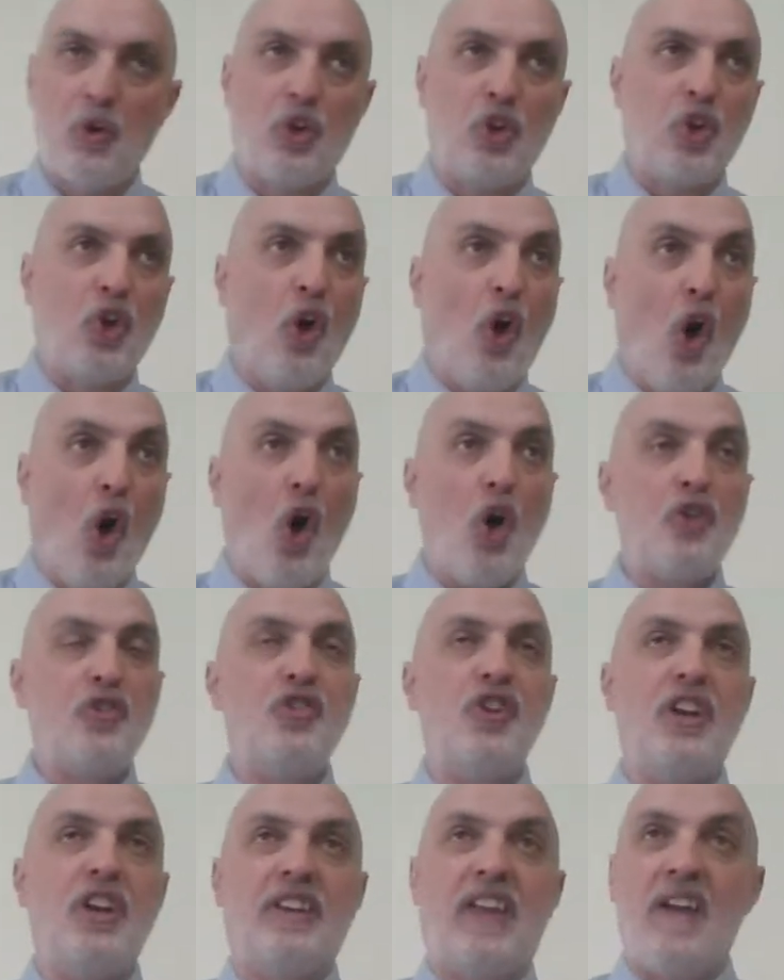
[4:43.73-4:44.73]
God
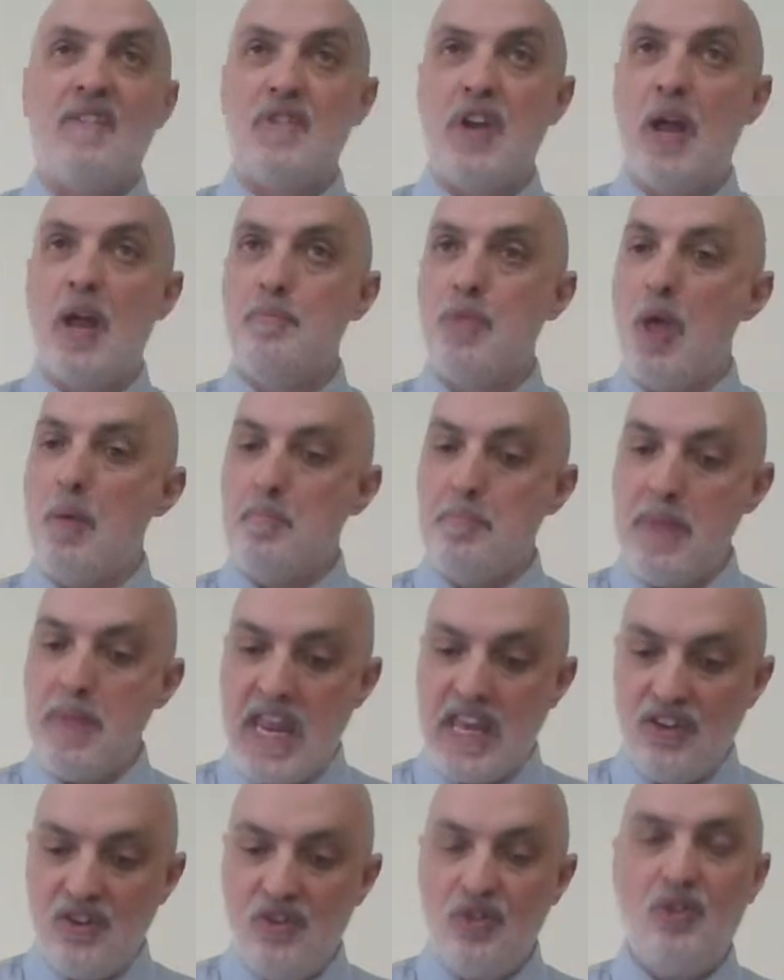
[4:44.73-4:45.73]
had given him the
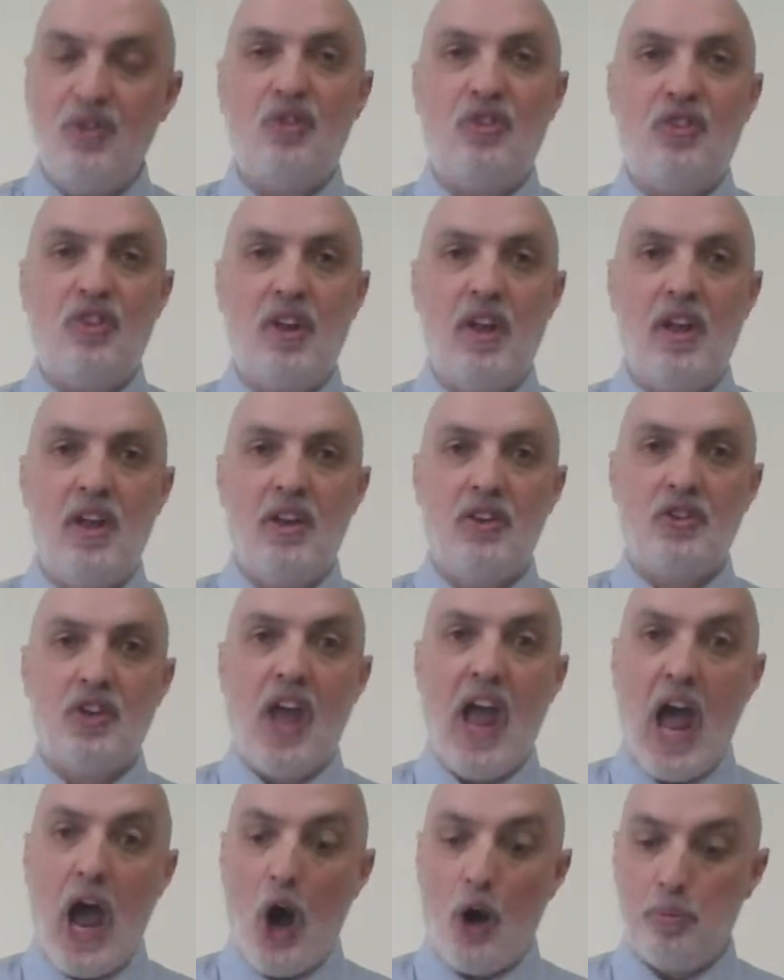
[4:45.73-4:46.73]
means to
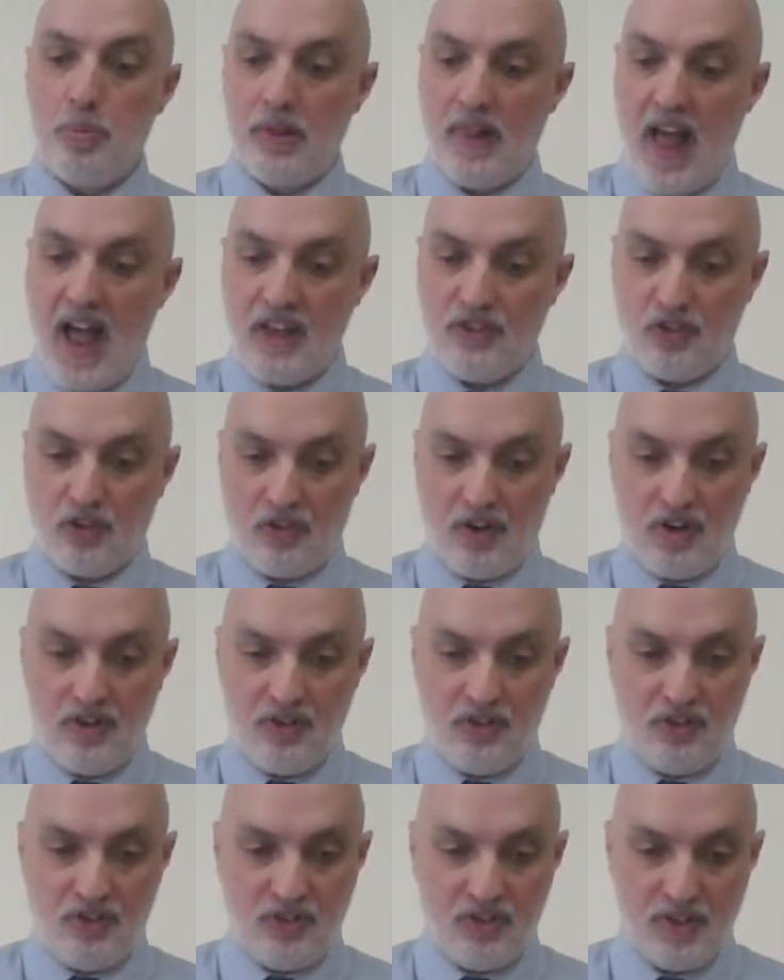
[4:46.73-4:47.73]
help
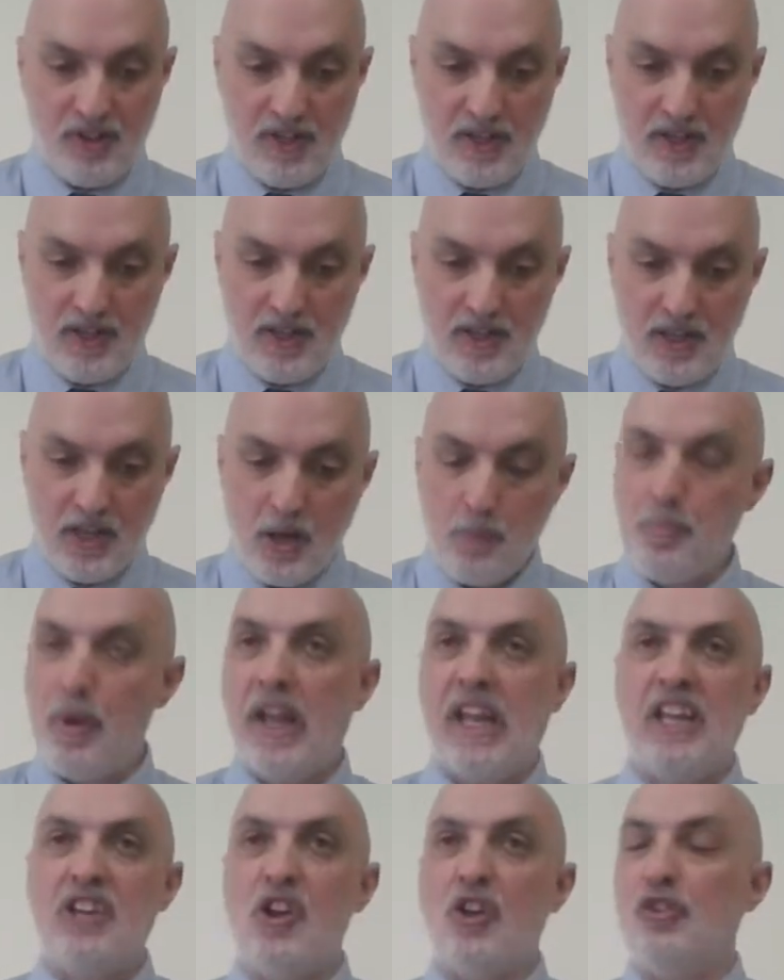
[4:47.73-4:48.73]
Lazarus, but
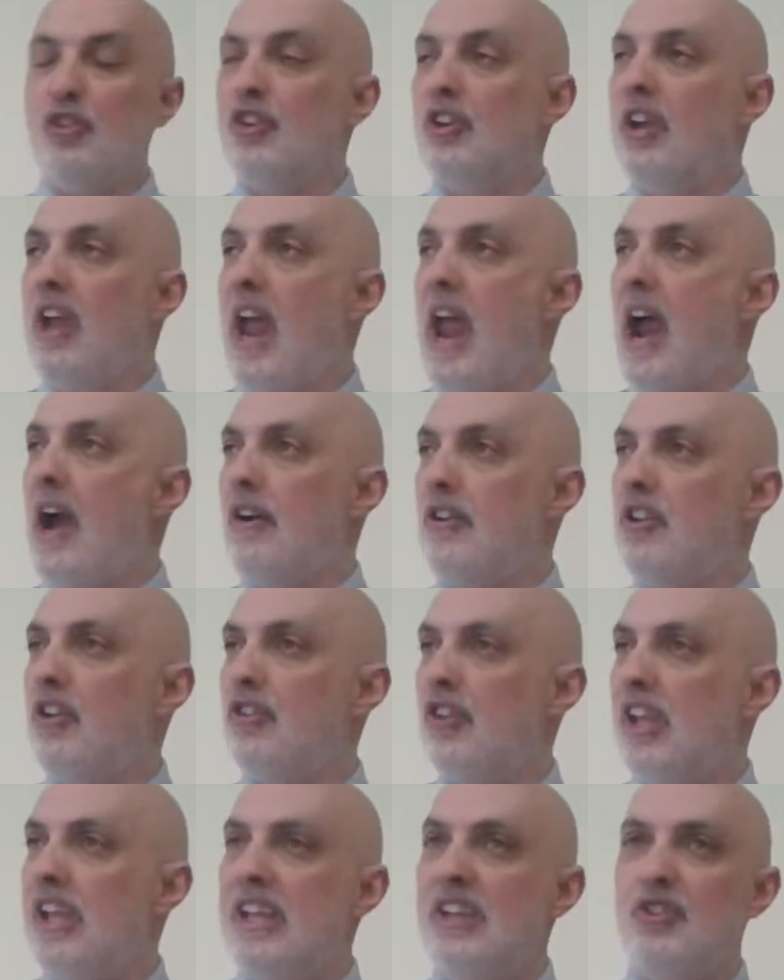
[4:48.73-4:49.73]
he doesn't care, does
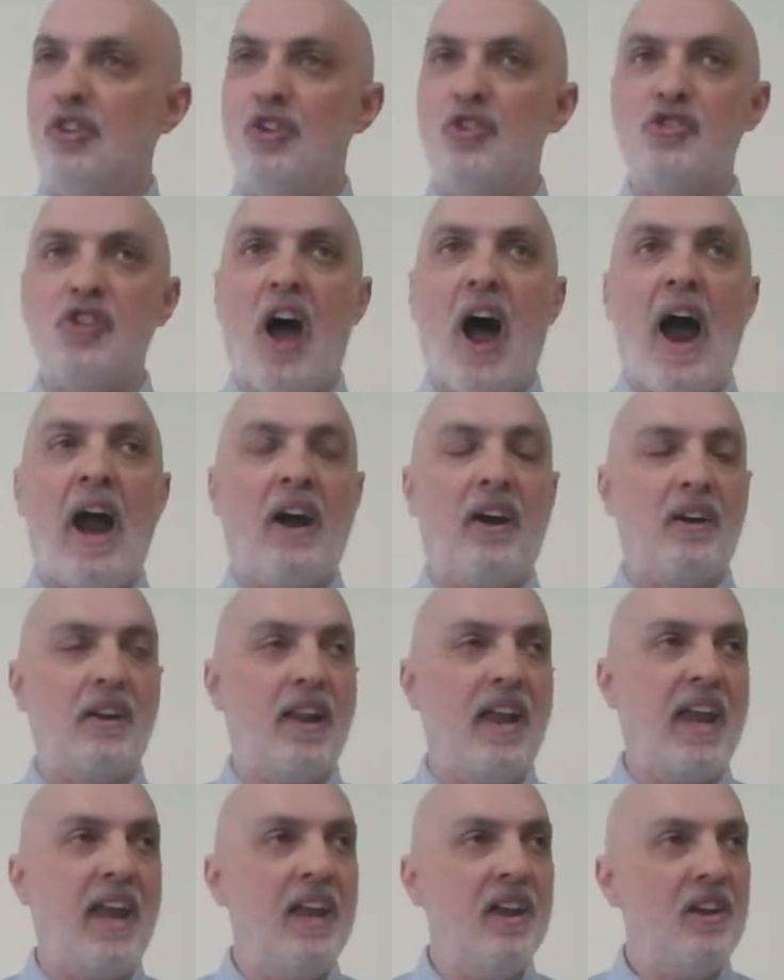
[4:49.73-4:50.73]
he? He's
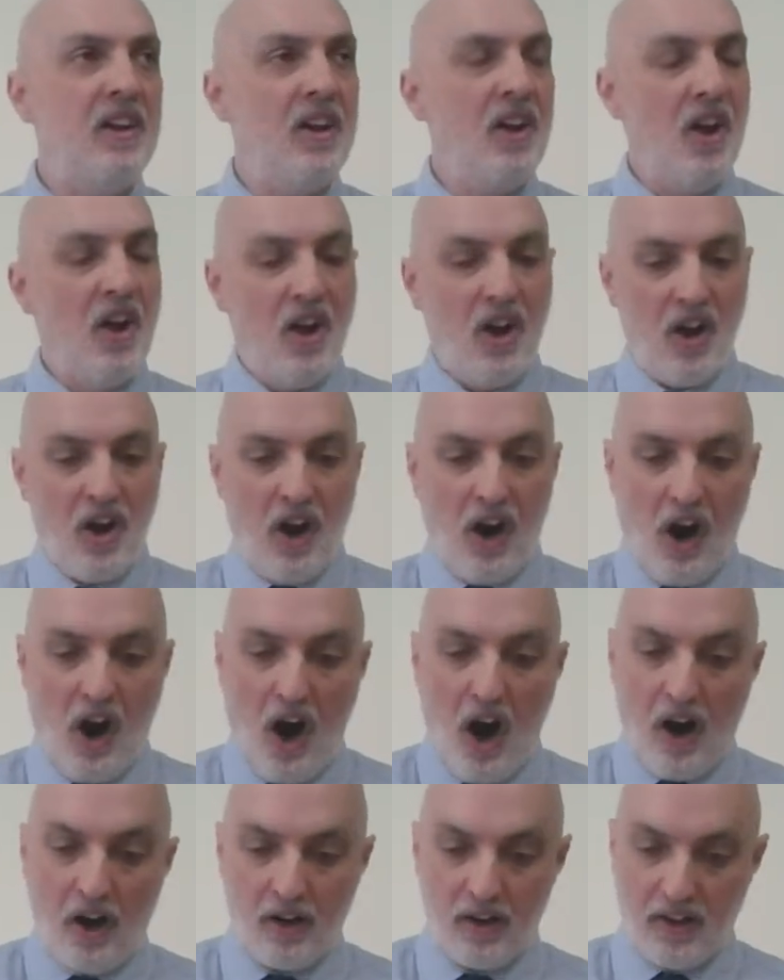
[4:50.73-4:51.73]
entirely
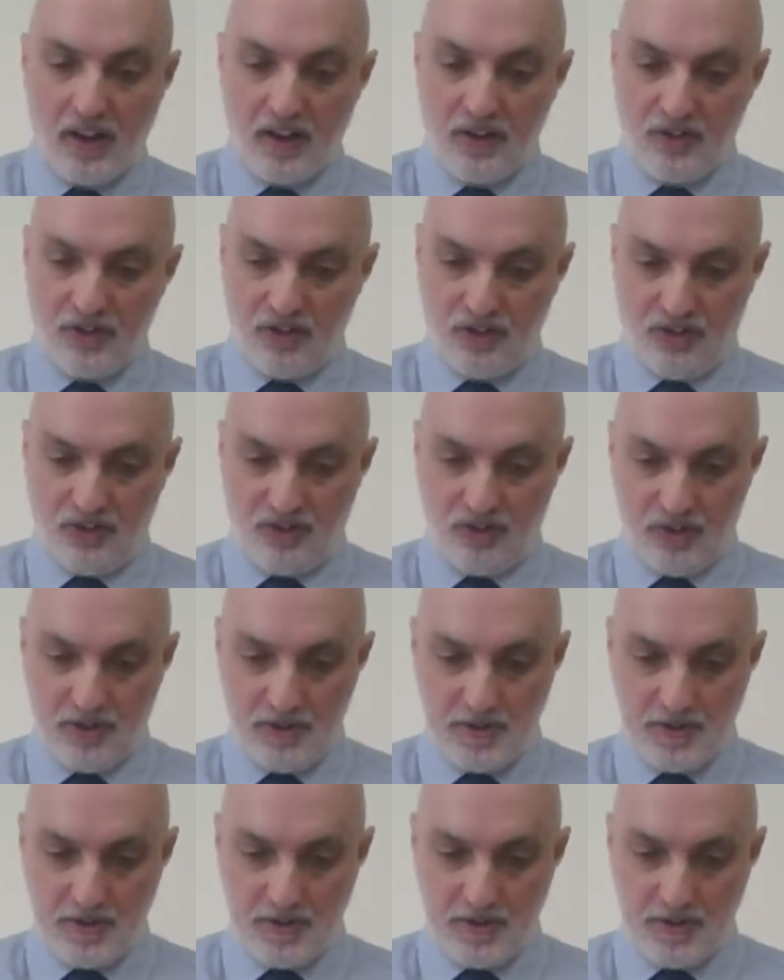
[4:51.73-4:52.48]
heartless.